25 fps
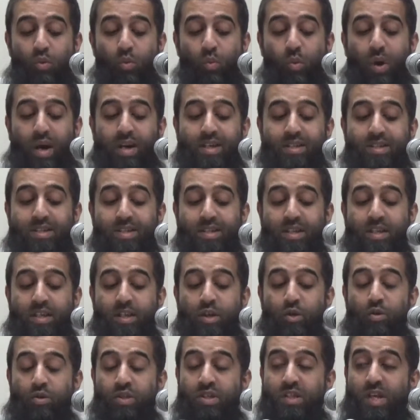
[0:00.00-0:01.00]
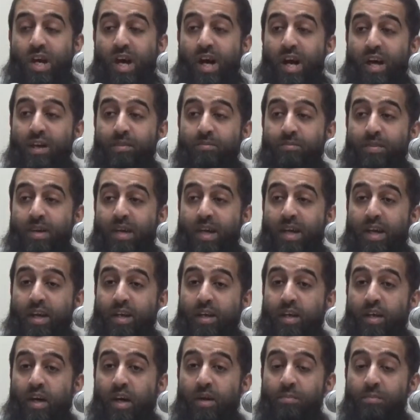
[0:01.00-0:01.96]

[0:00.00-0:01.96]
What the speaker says: wasting your time in